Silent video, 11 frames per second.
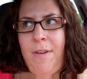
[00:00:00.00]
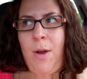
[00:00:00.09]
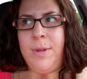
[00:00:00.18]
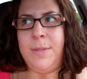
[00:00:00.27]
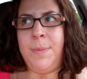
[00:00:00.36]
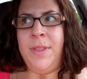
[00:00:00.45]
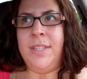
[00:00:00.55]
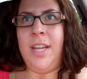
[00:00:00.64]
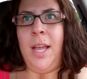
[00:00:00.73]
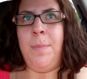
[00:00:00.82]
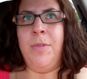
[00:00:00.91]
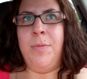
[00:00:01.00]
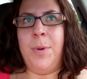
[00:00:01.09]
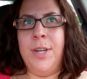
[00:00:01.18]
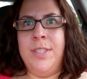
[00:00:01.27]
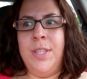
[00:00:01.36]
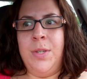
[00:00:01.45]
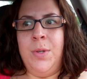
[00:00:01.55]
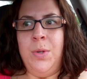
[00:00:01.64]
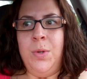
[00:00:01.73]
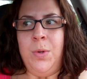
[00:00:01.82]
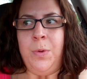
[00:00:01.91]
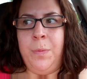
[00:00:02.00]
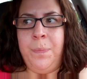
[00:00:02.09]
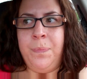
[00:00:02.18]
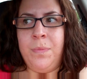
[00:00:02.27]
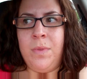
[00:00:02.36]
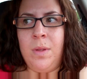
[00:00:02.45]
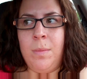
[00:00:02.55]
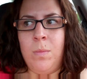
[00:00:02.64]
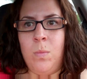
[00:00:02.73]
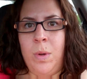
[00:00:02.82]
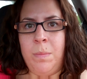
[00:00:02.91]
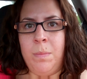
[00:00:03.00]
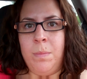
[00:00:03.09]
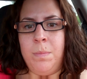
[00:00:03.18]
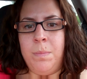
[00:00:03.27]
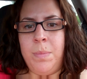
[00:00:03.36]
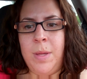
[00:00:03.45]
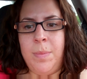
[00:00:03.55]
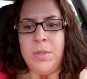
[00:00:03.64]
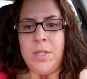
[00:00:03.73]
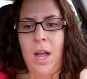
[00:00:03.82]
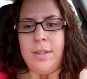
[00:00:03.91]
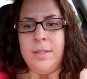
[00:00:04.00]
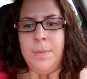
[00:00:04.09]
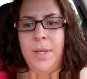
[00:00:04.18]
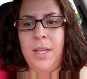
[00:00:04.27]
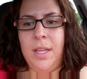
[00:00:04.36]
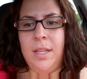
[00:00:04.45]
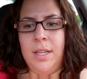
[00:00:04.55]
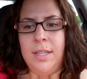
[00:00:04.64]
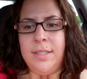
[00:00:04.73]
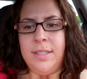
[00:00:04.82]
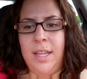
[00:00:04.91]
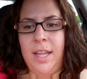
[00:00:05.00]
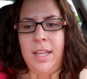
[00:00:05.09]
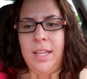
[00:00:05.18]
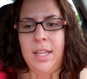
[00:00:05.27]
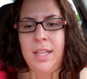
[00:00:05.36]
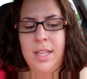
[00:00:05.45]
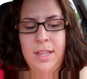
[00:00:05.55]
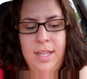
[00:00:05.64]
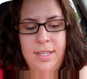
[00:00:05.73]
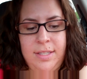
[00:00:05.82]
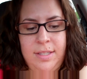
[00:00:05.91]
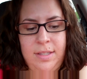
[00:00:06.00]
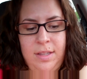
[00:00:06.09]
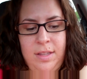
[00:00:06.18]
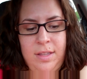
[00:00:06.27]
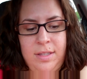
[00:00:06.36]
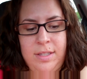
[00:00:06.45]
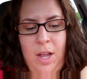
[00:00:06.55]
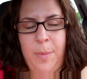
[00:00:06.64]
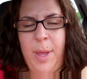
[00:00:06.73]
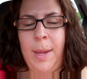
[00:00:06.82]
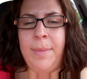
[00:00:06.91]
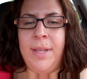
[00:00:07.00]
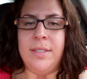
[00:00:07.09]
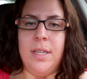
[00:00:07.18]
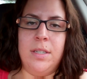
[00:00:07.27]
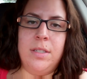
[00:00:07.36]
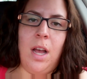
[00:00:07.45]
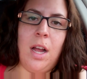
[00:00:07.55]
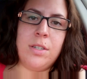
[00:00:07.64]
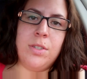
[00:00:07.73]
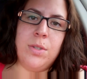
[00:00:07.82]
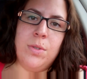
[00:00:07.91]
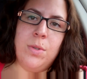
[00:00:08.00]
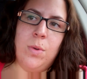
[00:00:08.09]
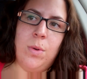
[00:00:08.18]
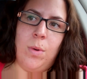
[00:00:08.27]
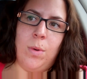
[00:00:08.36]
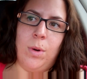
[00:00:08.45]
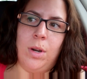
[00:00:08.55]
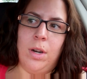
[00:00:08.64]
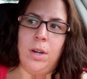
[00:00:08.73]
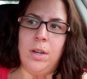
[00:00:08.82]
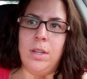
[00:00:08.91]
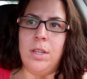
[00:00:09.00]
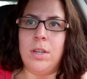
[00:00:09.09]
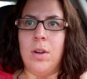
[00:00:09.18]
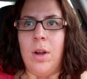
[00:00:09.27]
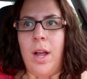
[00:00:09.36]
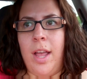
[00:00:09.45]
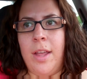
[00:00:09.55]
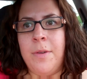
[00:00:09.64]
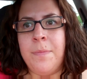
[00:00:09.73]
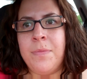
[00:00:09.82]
always been the type of person who, when people talk to me, it's like they tell me I'm easy to talk to, or, you know, I